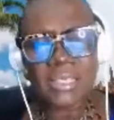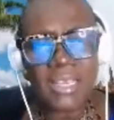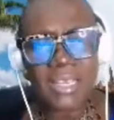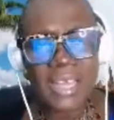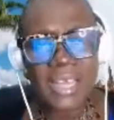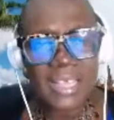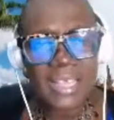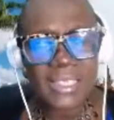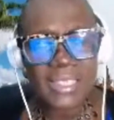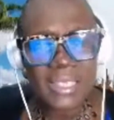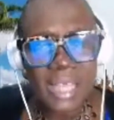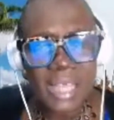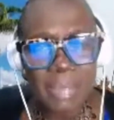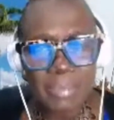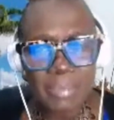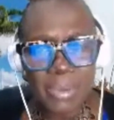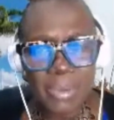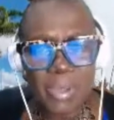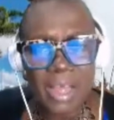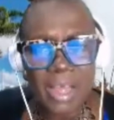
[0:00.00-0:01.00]
late
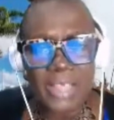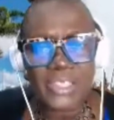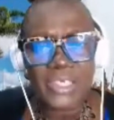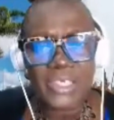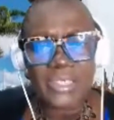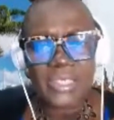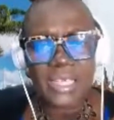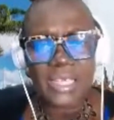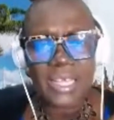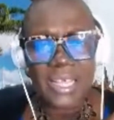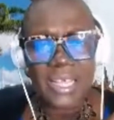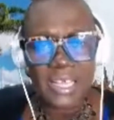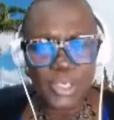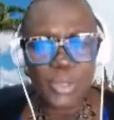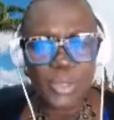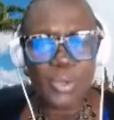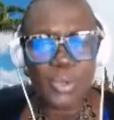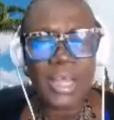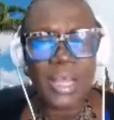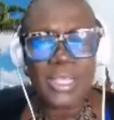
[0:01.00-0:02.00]
Satmaraj is a
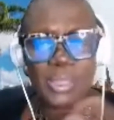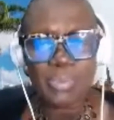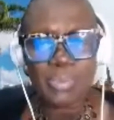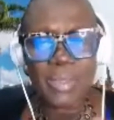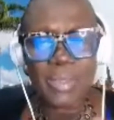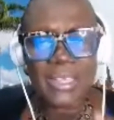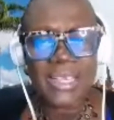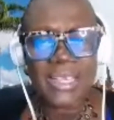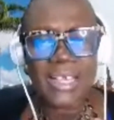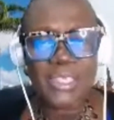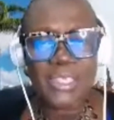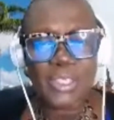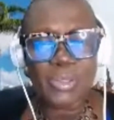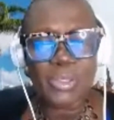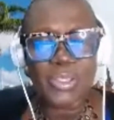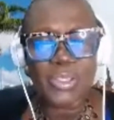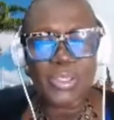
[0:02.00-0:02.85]
Hindu. Explain that to us.